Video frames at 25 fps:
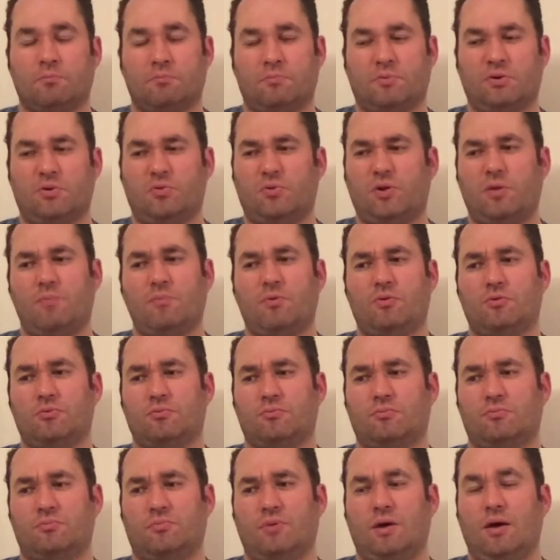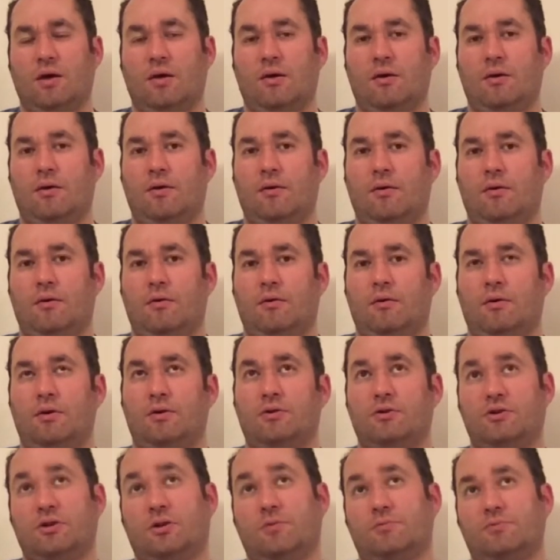Crémant, in
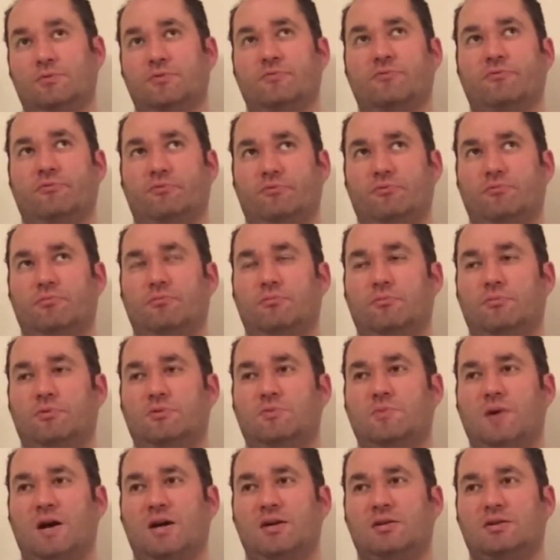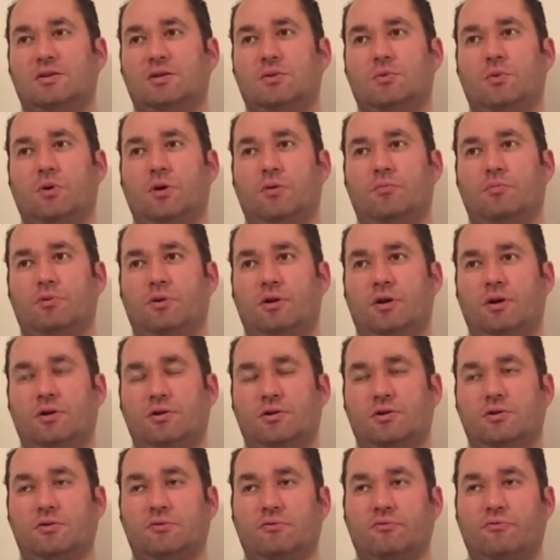terms of sparkling wine
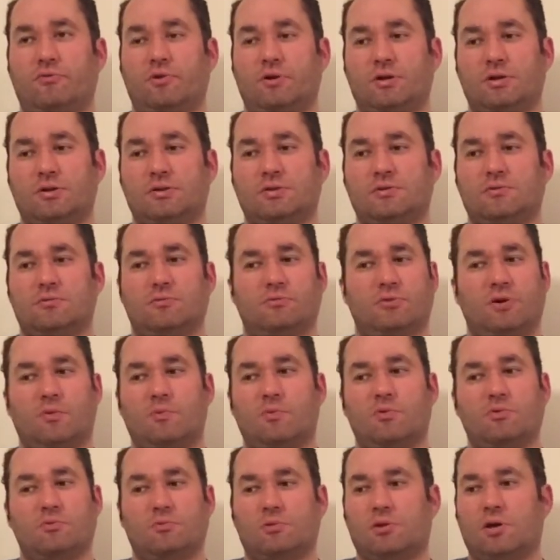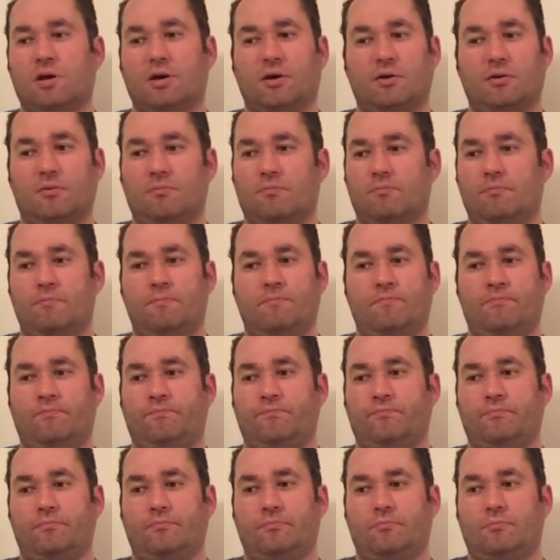production in France, Crémant
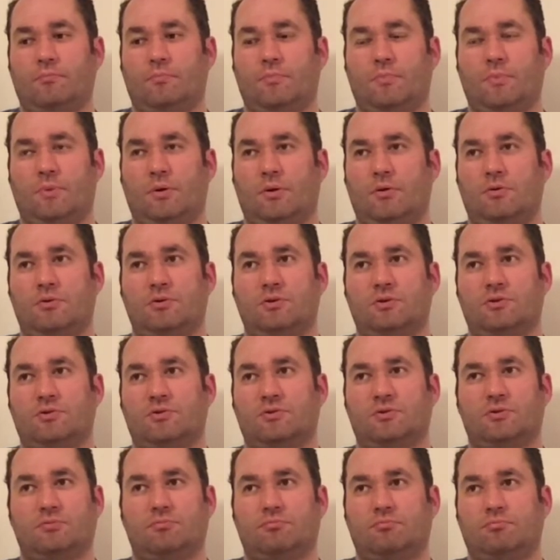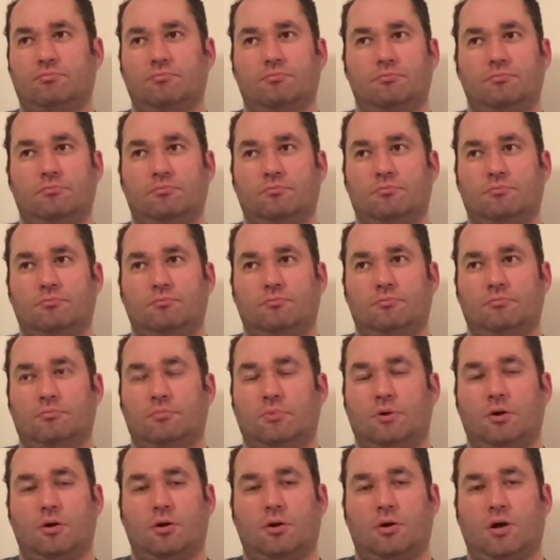just
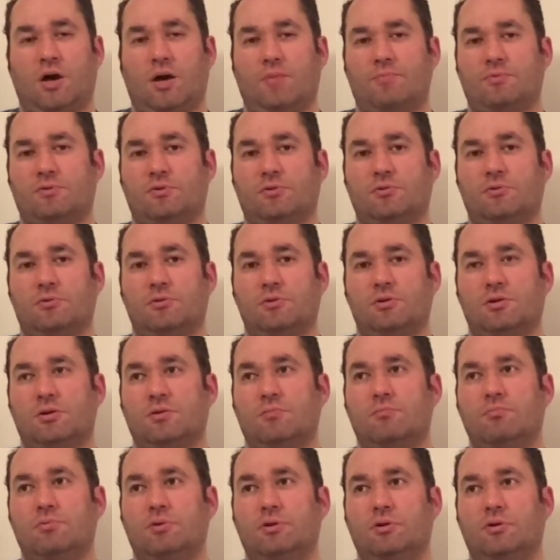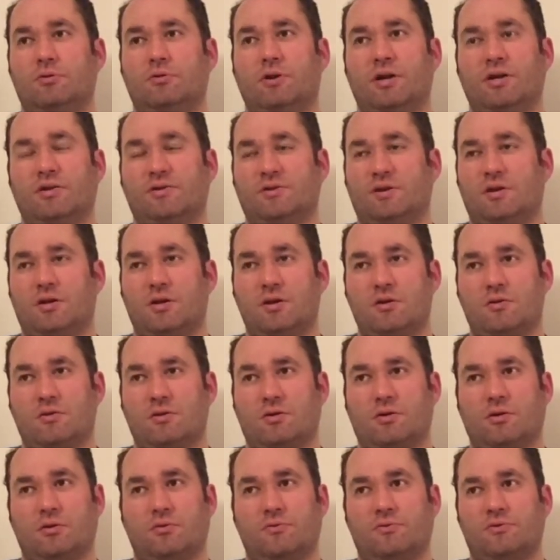absolutely obliterates
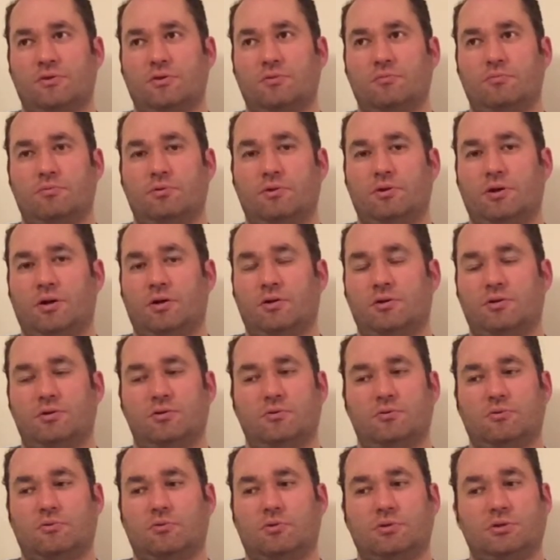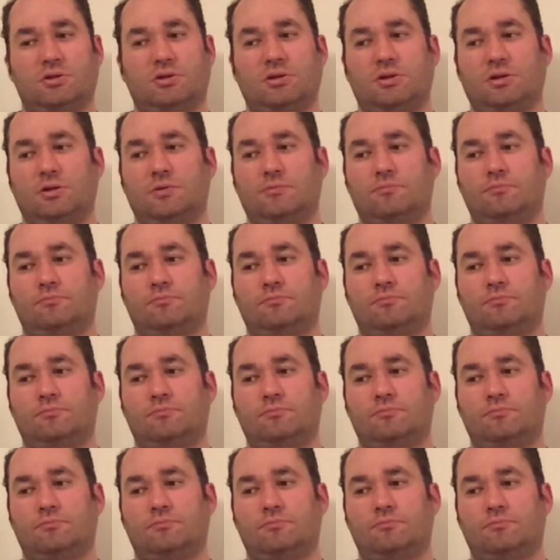anything else in production quantity.